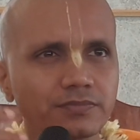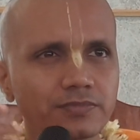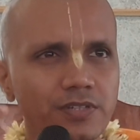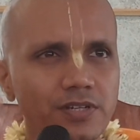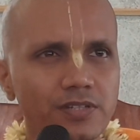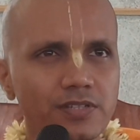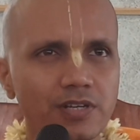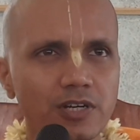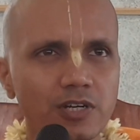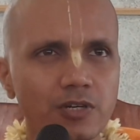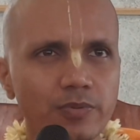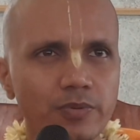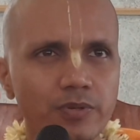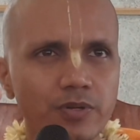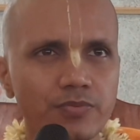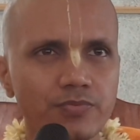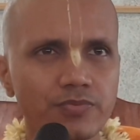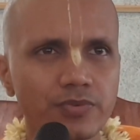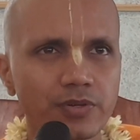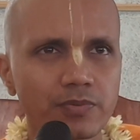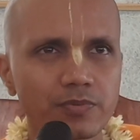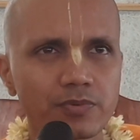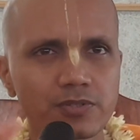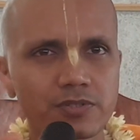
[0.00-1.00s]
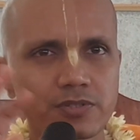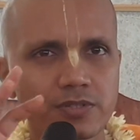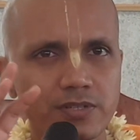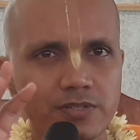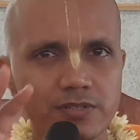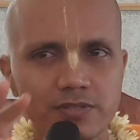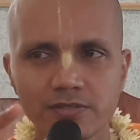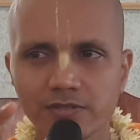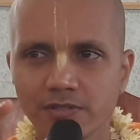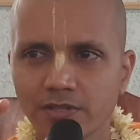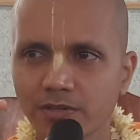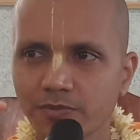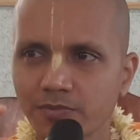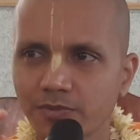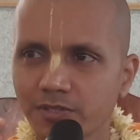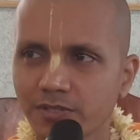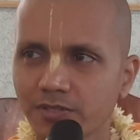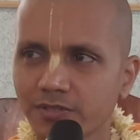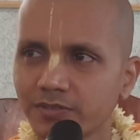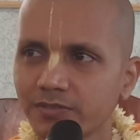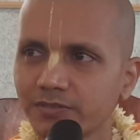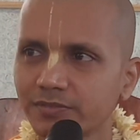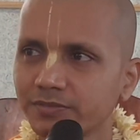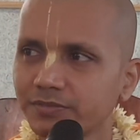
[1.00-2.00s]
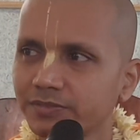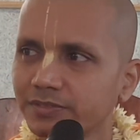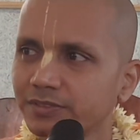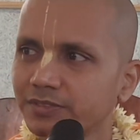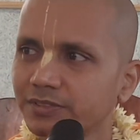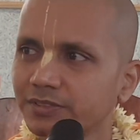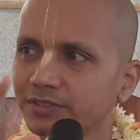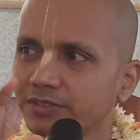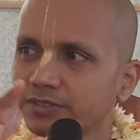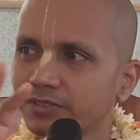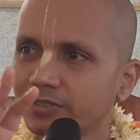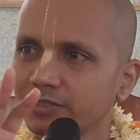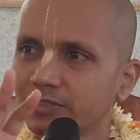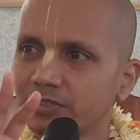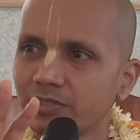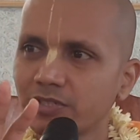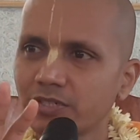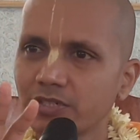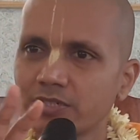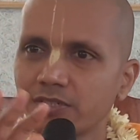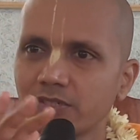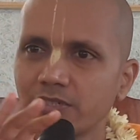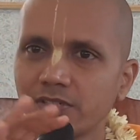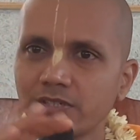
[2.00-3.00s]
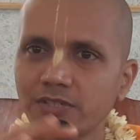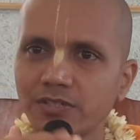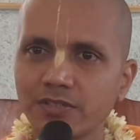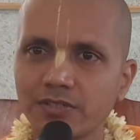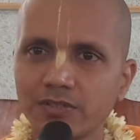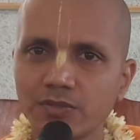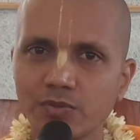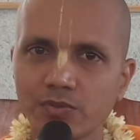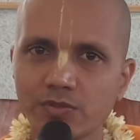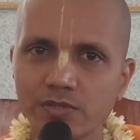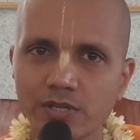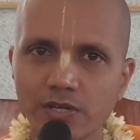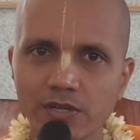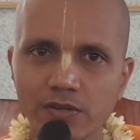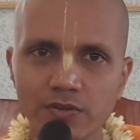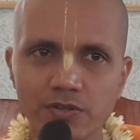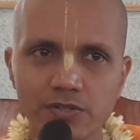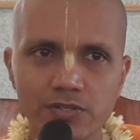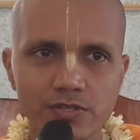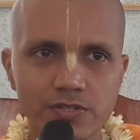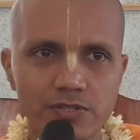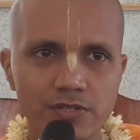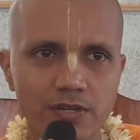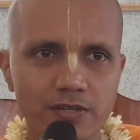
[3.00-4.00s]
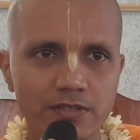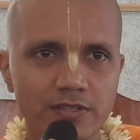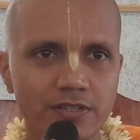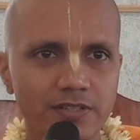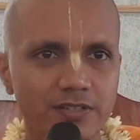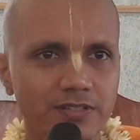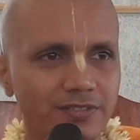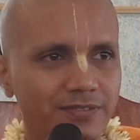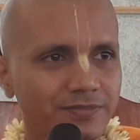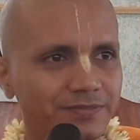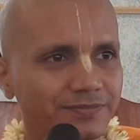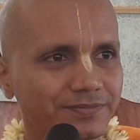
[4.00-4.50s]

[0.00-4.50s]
desire to become famous, there is scripture. Rules and regulations are there.